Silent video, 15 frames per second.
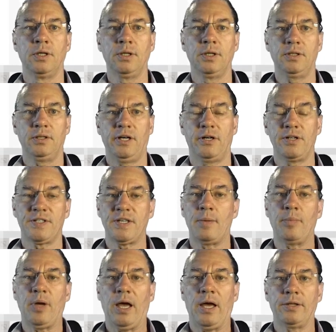There are some
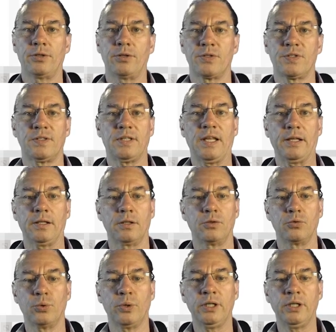others that really